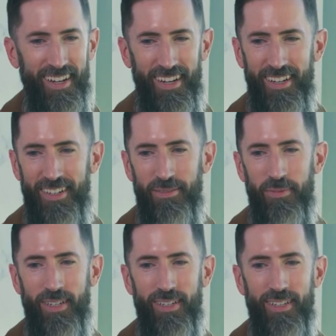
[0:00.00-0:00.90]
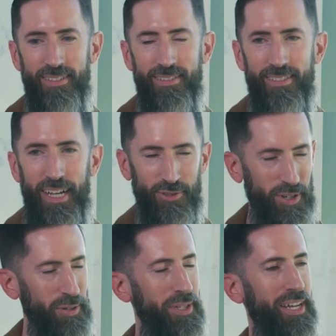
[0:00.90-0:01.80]
I
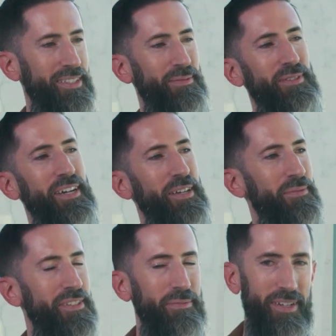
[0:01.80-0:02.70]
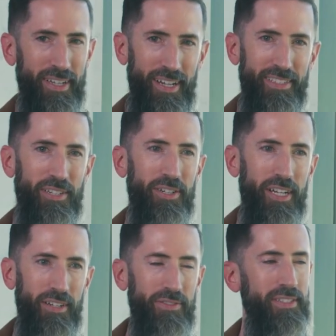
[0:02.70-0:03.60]
struggle with that sometimes. I'm a content
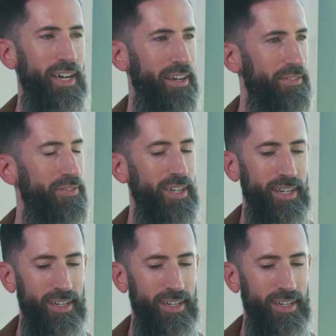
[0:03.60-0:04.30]
creator, photographer.